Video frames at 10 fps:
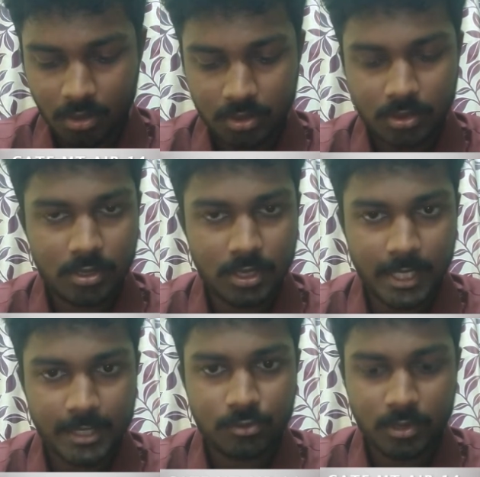Then the
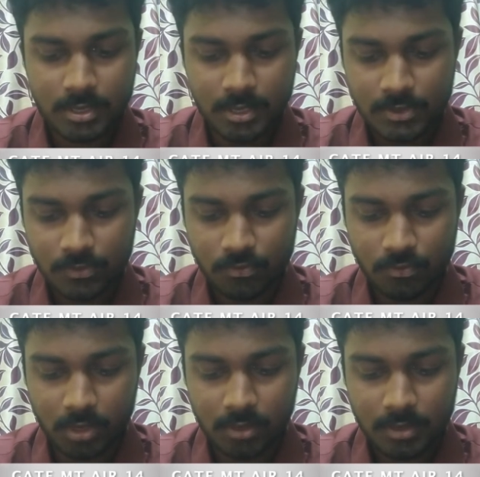next question is,
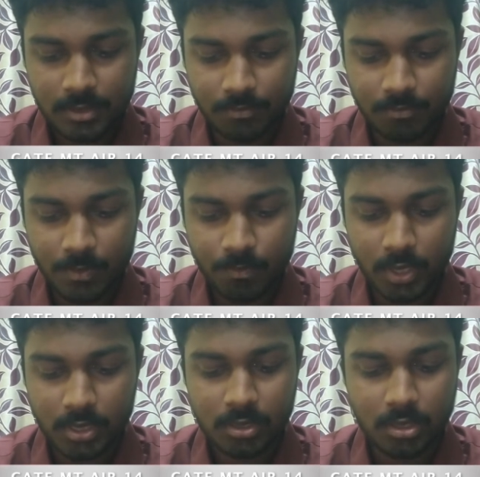what are some
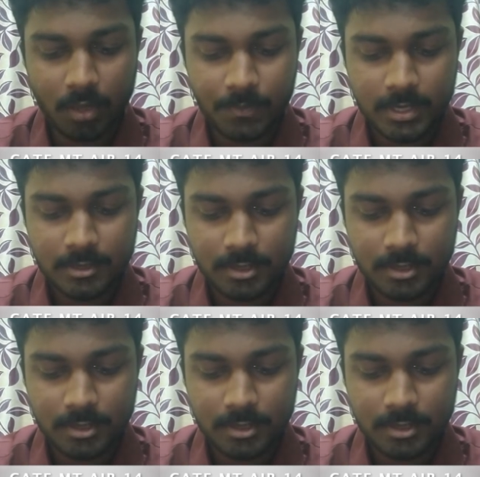important topics